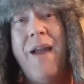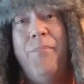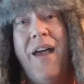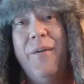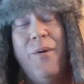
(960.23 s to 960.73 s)

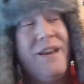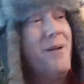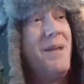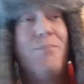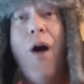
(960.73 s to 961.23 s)
by
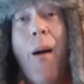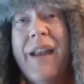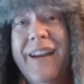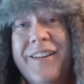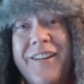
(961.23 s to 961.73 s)
they
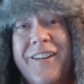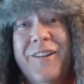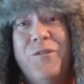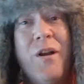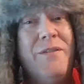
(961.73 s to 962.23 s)
probably
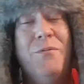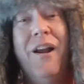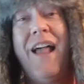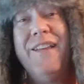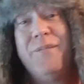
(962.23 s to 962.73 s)
don't even
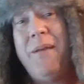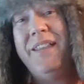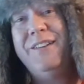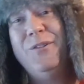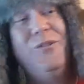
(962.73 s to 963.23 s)
realize, or maybe
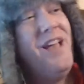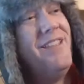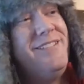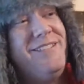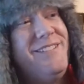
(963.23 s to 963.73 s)
they do,
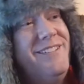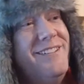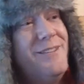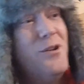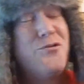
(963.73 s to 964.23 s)
that
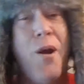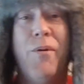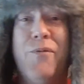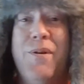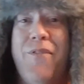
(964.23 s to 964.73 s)
the drummer
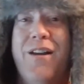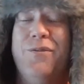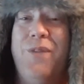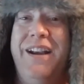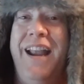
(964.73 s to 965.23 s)
from Nirvana is
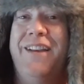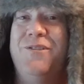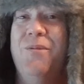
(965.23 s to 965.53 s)
right next to him or